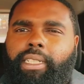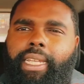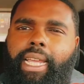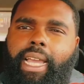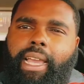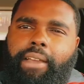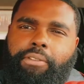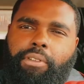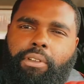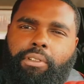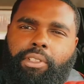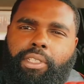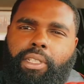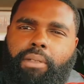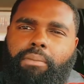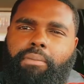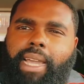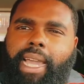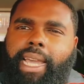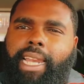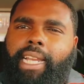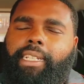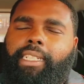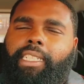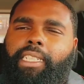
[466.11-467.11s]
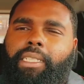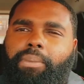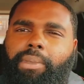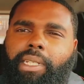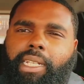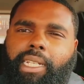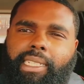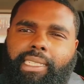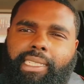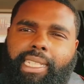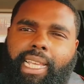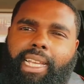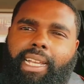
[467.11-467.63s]
death on somebody just
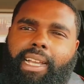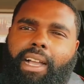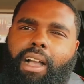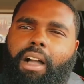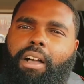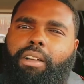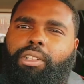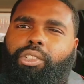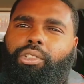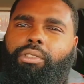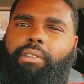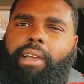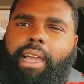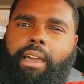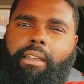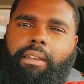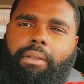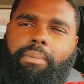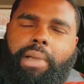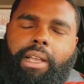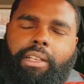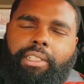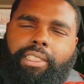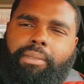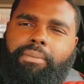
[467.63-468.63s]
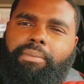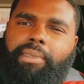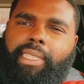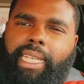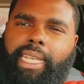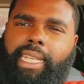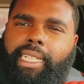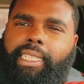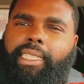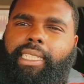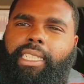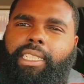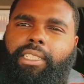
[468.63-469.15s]
because they called you out about some
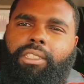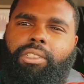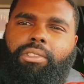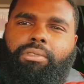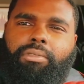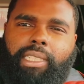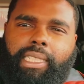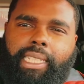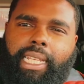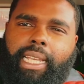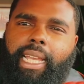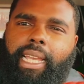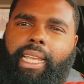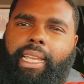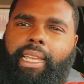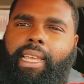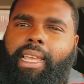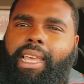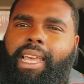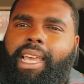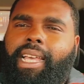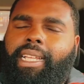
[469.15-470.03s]
things that you said